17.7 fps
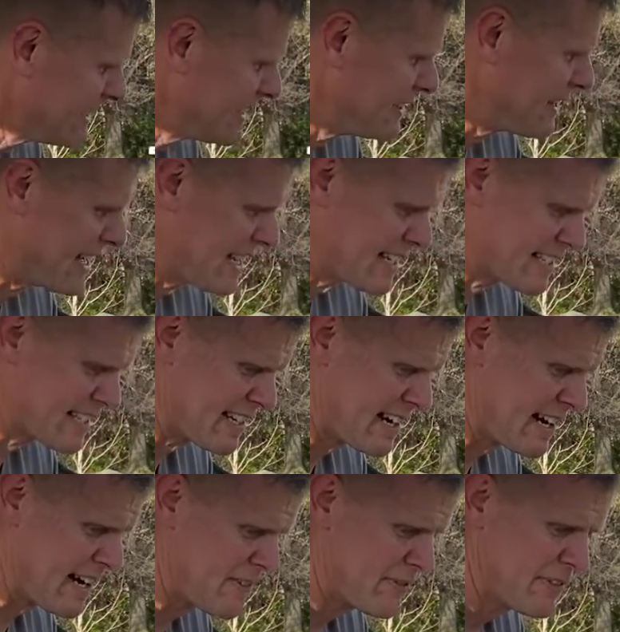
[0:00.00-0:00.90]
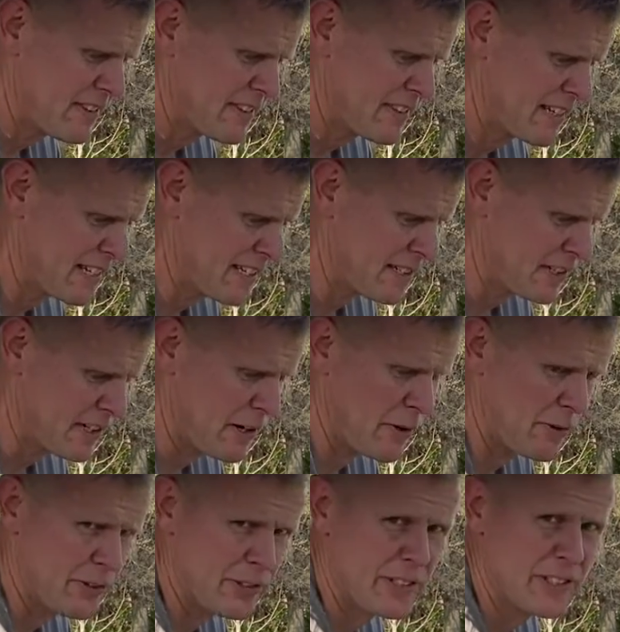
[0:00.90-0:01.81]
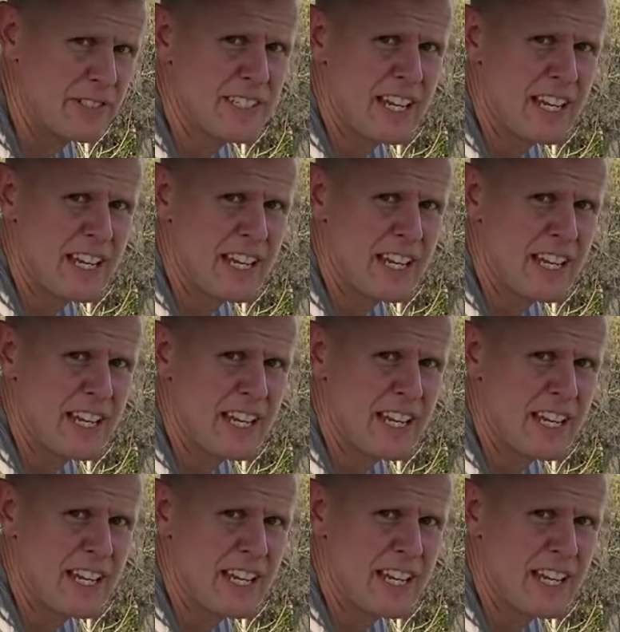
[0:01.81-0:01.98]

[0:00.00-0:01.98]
And then it's off. And then you'll go through,